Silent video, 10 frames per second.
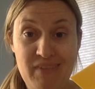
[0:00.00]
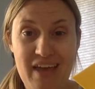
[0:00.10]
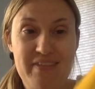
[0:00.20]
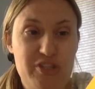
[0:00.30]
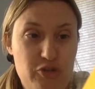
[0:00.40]

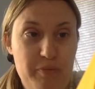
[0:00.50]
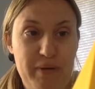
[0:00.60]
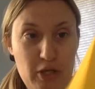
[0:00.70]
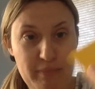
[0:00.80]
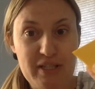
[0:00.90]
And these are the
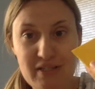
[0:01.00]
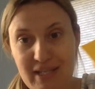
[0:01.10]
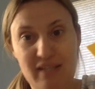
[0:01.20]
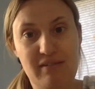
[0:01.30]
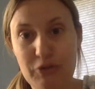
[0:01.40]
pyramids
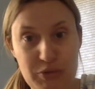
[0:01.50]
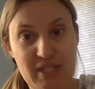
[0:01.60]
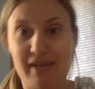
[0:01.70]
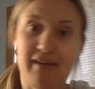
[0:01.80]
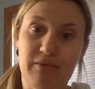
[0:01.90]
like you
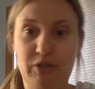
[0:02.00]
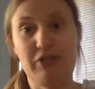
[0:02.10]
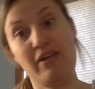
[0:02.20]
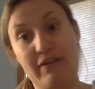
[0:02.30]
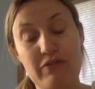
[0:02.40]
see when you
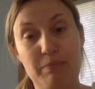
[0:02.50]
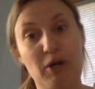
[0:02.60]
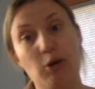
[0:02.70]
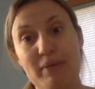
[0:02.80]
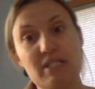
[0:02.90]
think of the
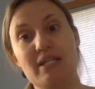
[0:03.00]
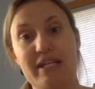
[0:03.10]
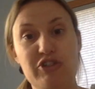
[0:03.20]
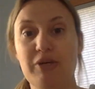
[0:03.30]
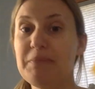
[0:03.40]
pyramids in
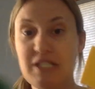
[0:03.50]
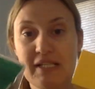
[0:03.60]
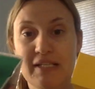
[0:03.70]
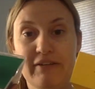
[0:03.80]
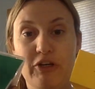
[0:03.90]
Egypt.
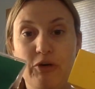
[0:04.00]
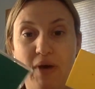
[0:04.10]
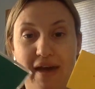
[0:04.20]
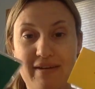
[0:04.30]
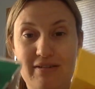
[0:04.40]

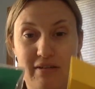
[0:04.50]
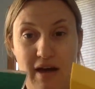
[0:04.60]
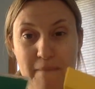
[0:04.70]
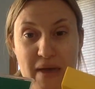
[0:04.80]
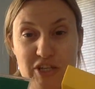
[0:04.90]
Okay,
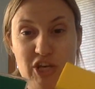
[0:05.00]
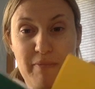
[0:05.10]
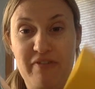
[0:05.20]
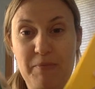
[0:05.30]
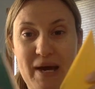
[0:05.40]
a base shape
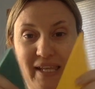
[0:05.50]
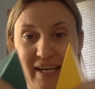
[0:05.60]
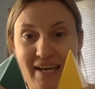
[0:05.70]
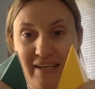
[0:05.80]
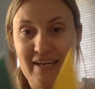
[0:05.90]
of a
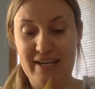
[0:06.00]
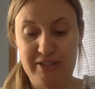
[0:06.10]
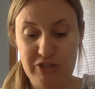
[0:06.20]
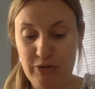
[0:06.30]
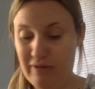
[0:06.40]
polygon
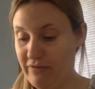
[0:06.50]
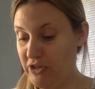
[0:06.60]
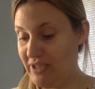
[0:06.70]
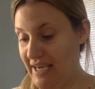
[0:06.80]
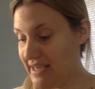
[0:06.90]
connected to a
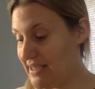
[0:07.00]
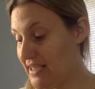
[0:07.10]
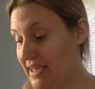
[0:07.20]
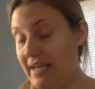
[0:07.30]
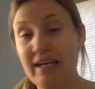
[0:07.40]
vertex.
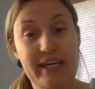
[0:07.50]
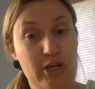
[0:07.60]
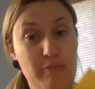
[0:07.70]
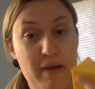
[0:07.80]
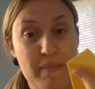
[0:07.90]

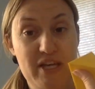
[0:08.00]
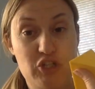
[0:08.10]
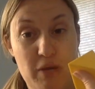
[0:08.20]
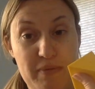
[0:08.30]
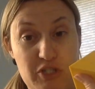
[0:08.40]
Here, my base
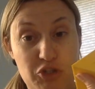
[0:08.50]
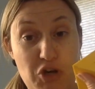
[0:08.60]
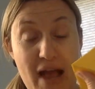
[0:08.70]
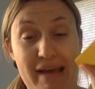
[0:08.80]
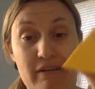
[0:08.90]
shape is a
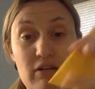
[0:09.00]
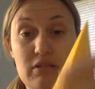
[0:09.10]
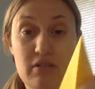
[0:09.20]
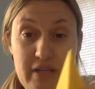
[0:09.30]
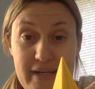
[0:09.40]

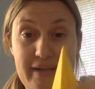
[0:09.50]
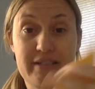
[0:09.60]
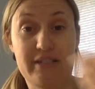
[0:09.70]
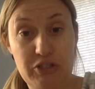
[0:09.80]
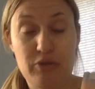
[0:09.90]
triangle
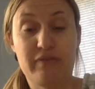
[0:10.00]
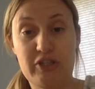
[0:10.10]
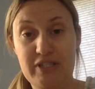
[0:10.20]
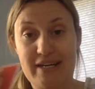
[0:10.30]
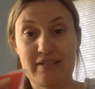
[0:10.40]
connected to a
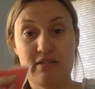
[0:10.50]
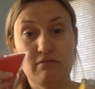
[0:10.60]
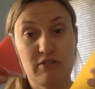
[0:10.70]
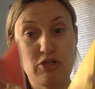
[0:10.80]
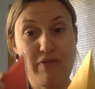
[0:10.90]
vertex.
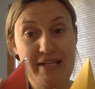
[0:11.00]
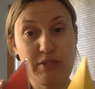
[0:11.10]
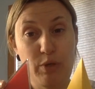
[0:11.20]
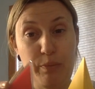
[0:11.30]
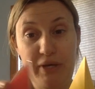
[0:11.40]
So that's
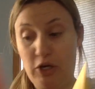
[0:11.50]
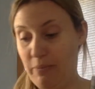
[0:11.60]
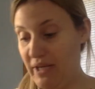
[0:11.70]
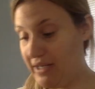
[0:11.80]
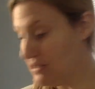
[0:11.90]
what a
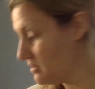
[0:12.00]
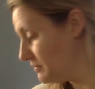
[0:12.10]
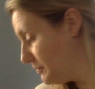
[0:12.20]
pyramid is.